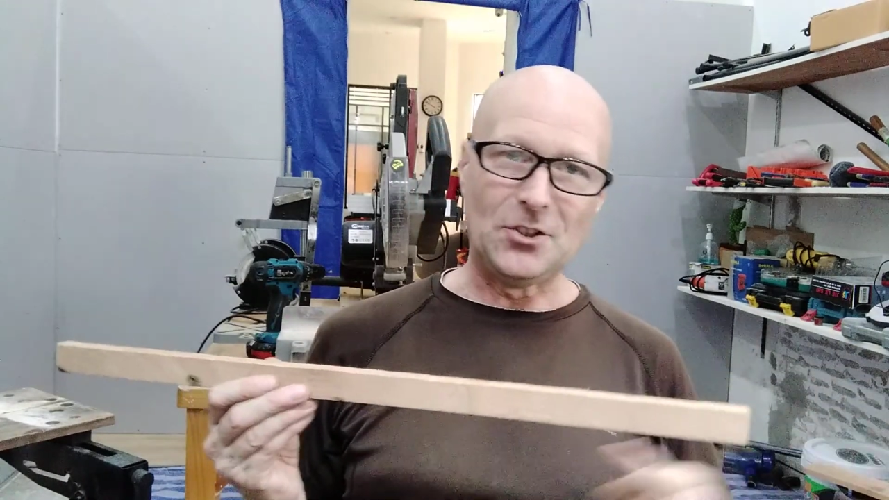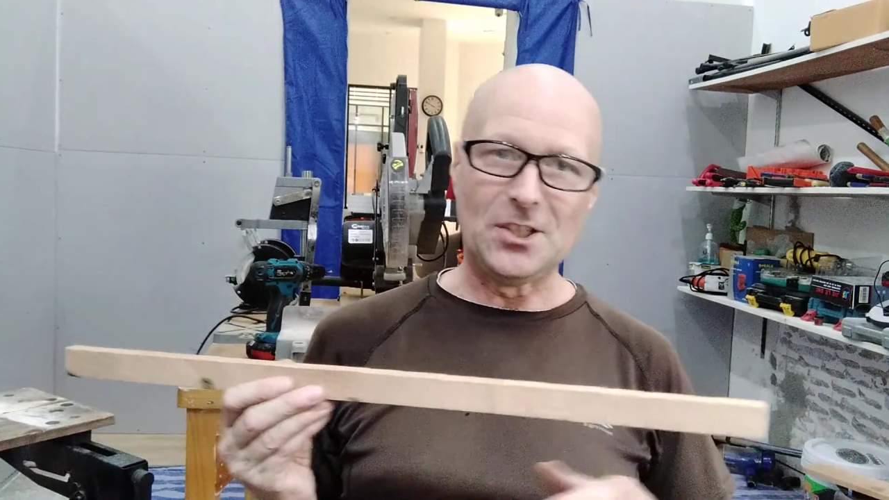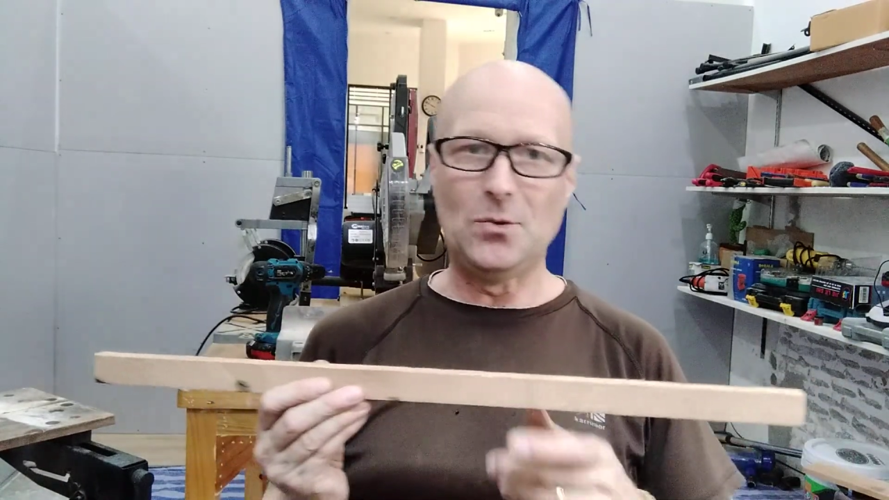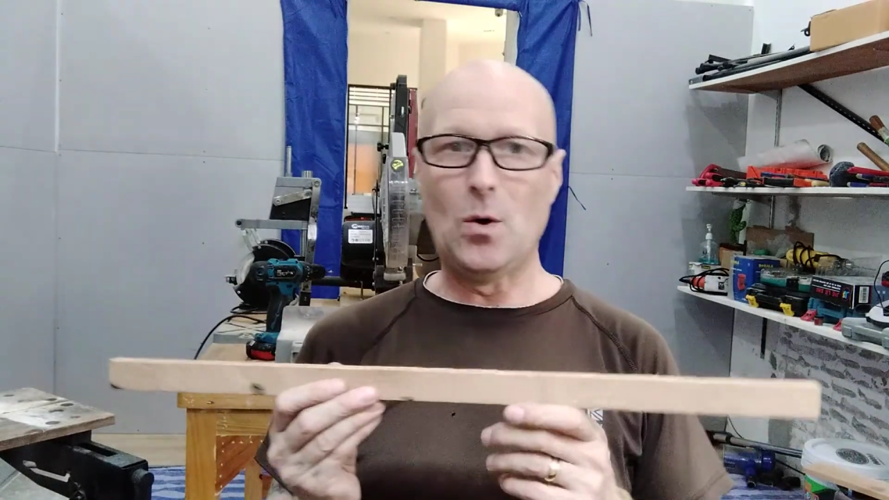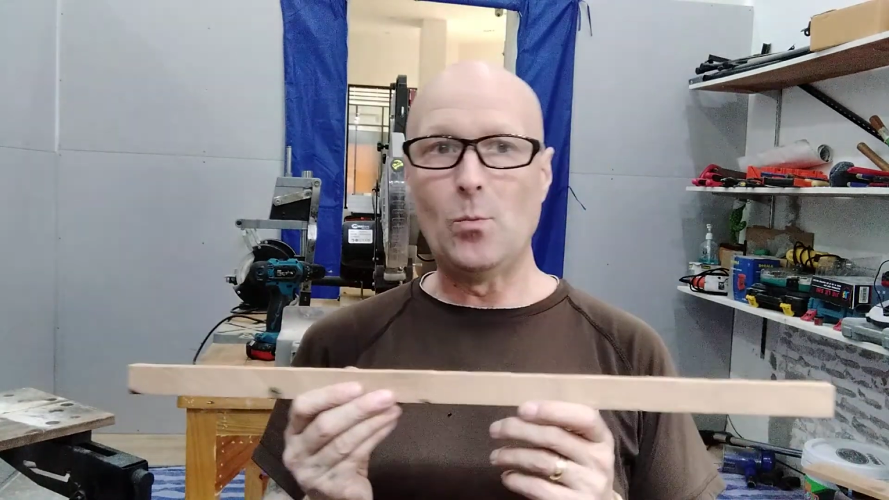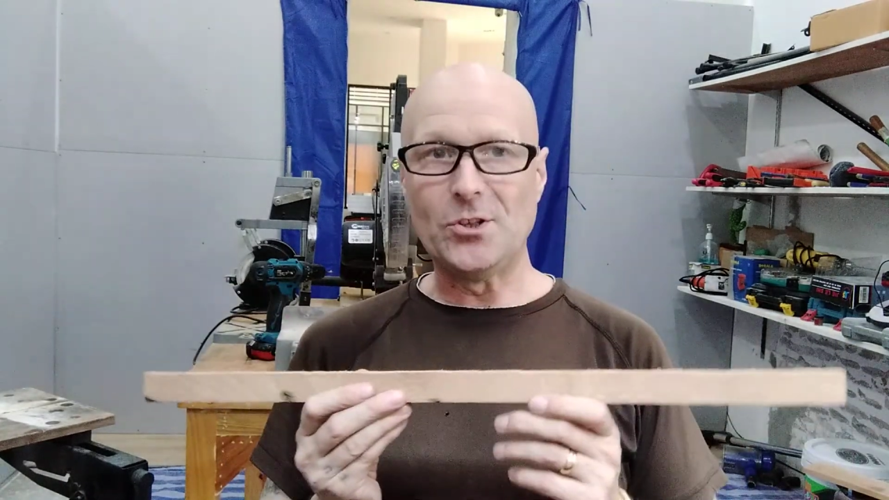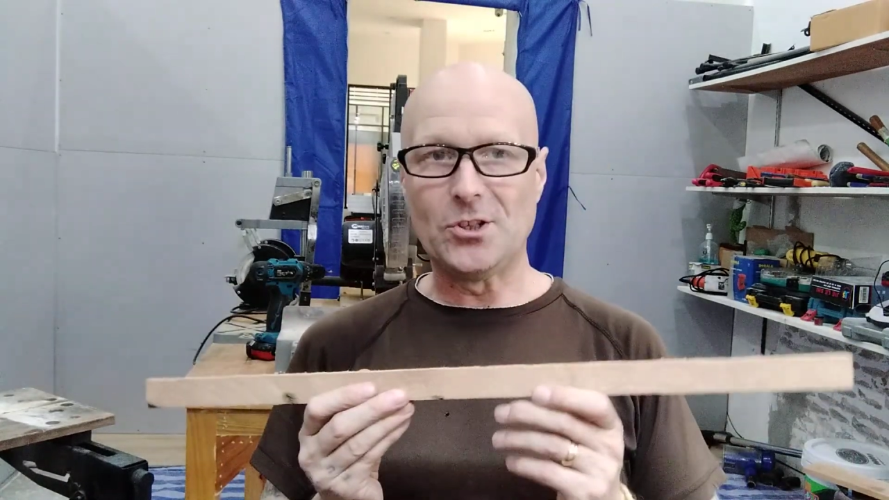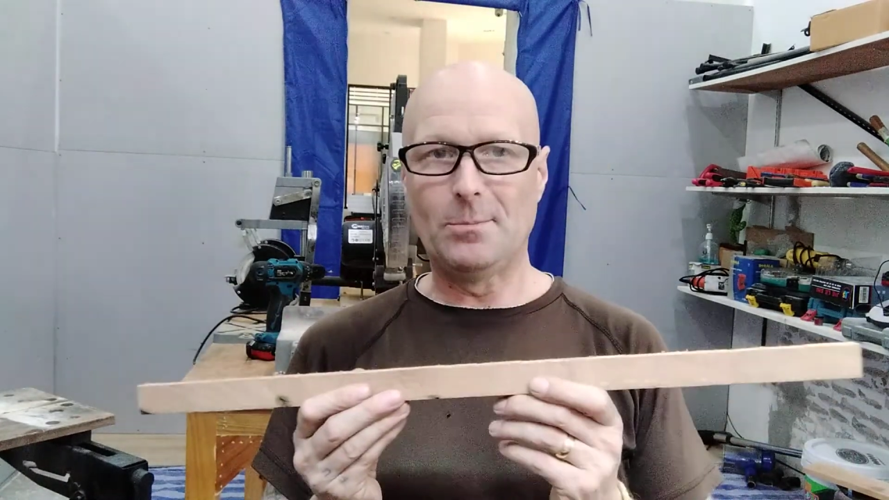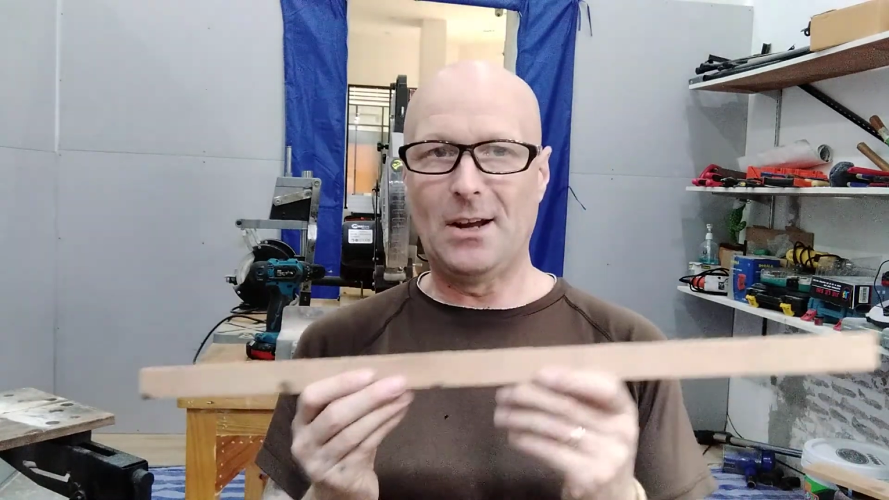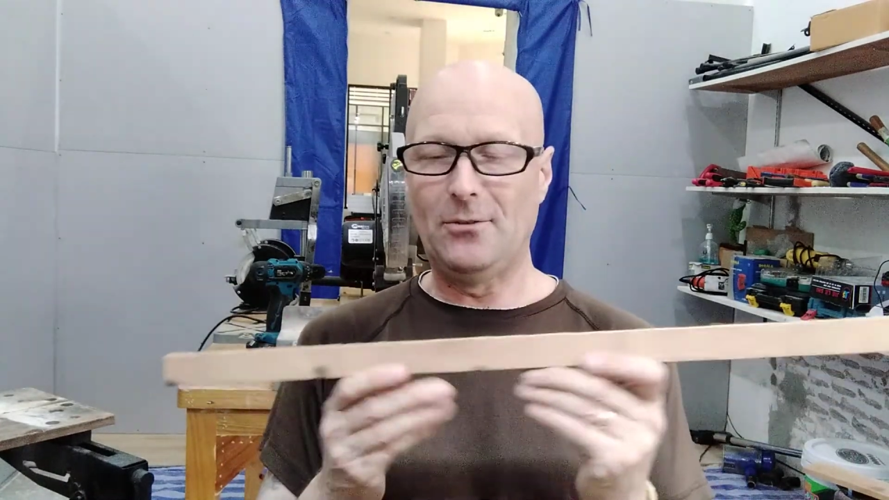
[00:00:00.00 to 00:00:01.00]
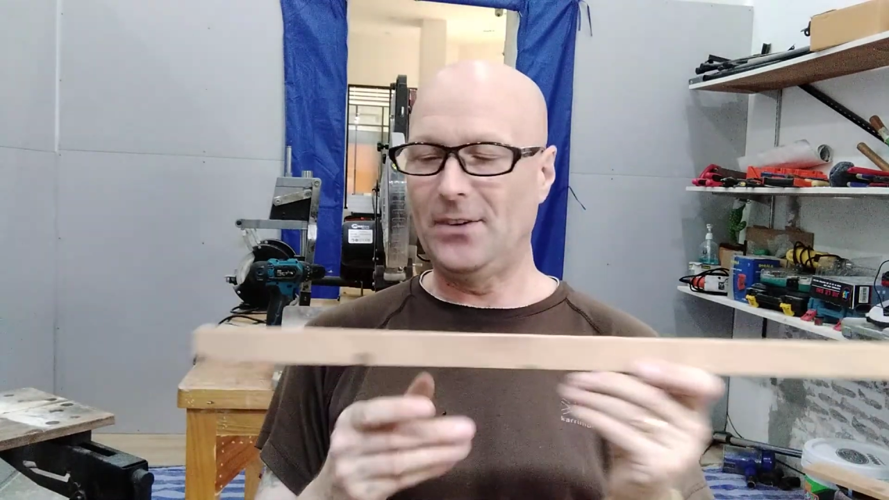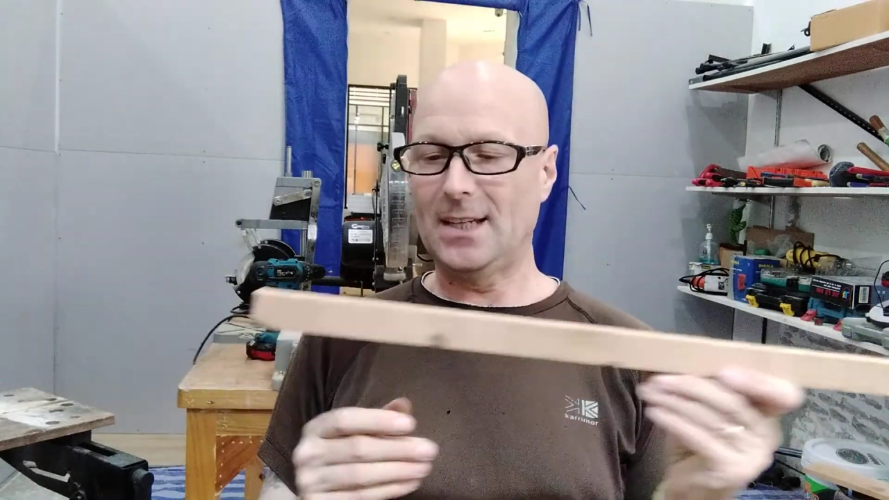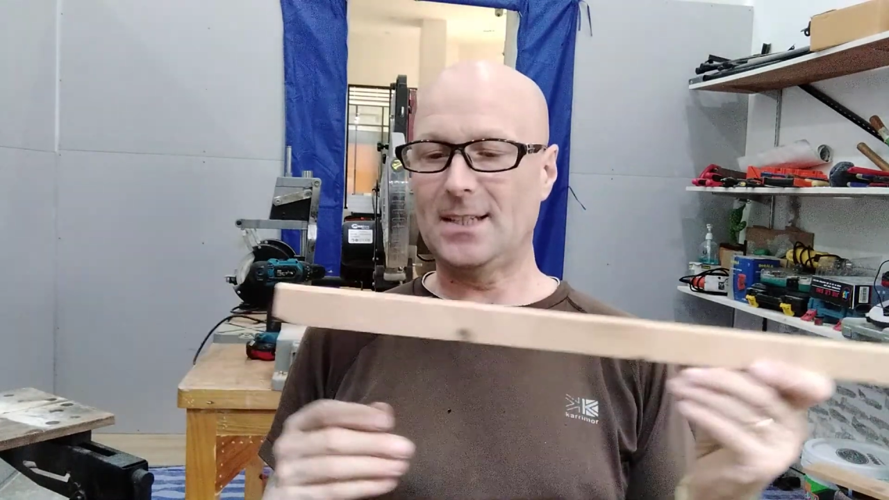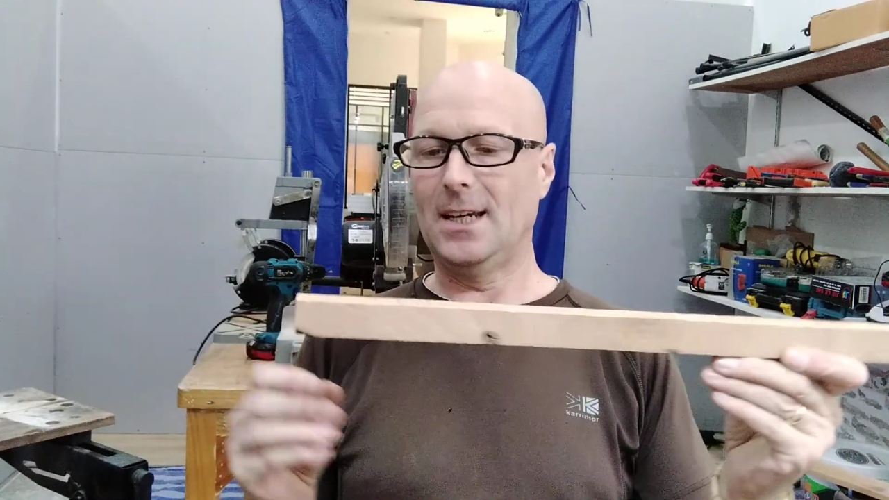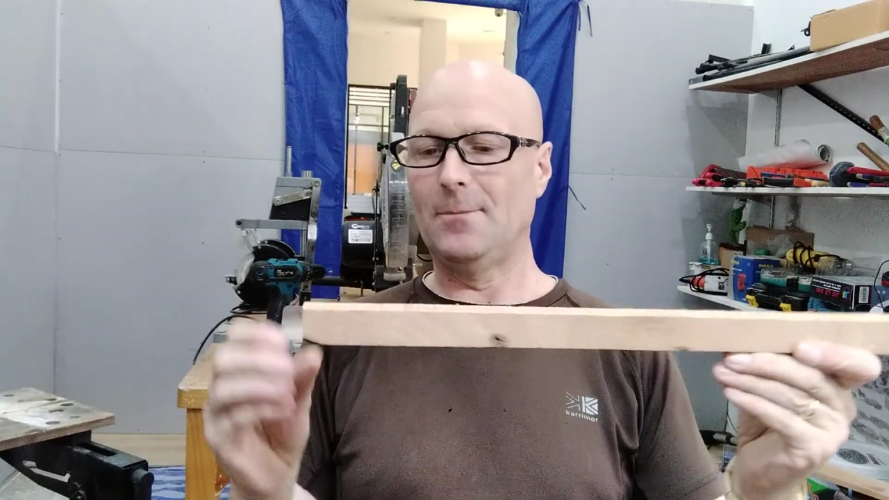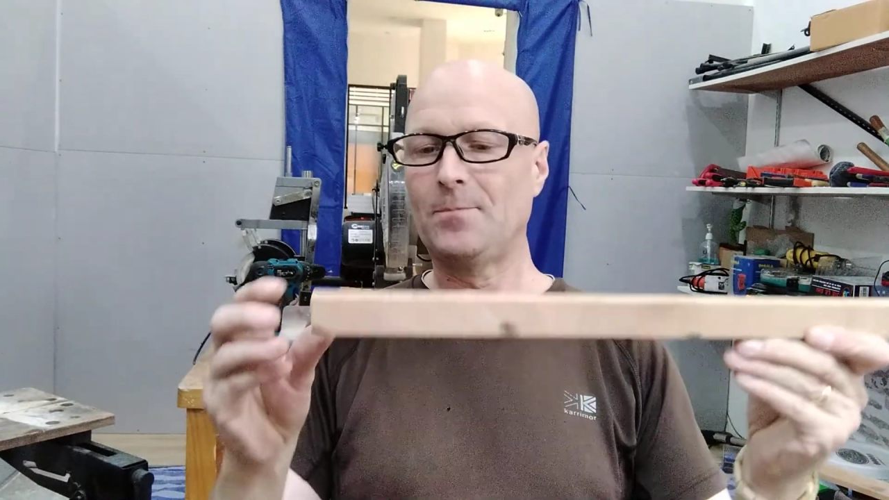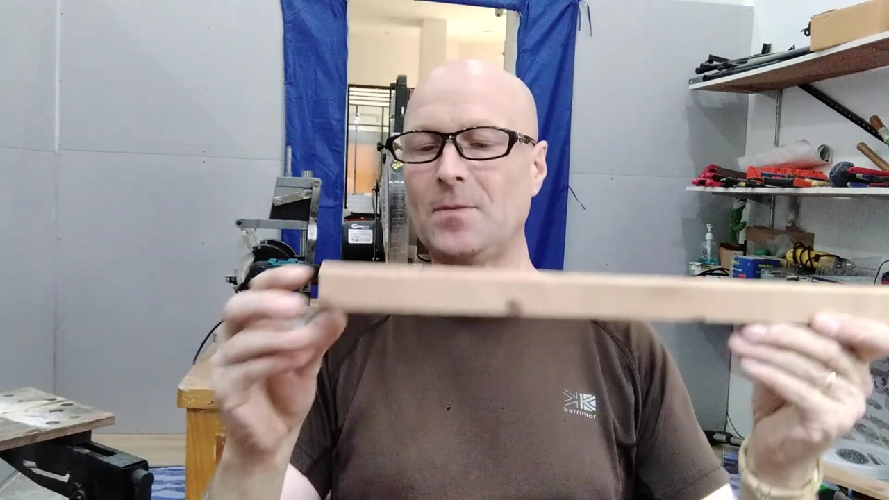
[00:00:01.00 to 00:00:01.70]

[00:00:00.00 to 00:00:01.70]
other one, which I'm now fixing,